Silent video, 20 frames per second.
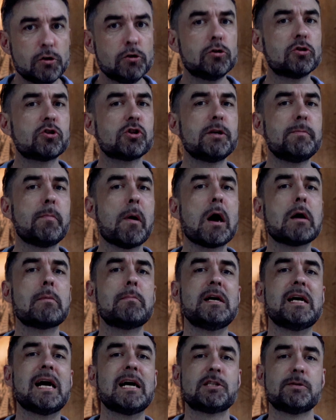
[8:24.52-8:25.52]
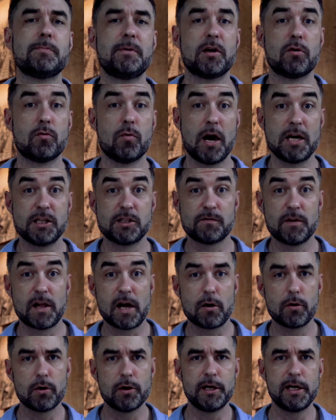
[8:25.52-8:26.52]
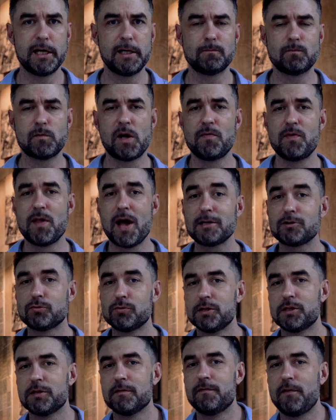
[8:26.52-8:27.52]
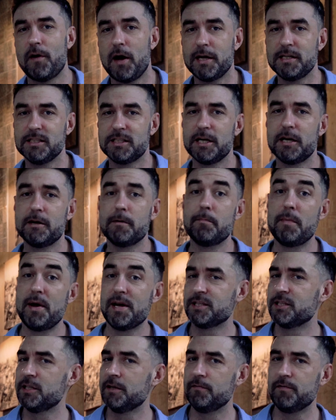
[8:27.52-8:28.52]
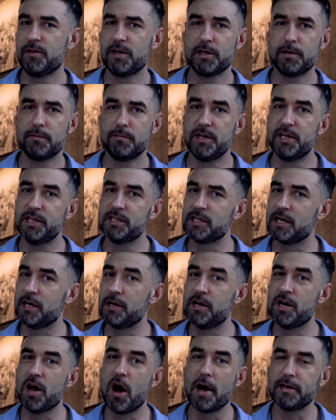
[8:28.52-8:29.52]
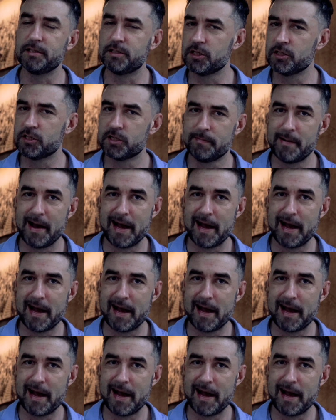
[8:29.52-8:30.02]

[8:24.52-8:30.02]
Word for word: Usually banh mi has a bit of rice flour in it, and that's what defines it and makes it Vietnamese and not just a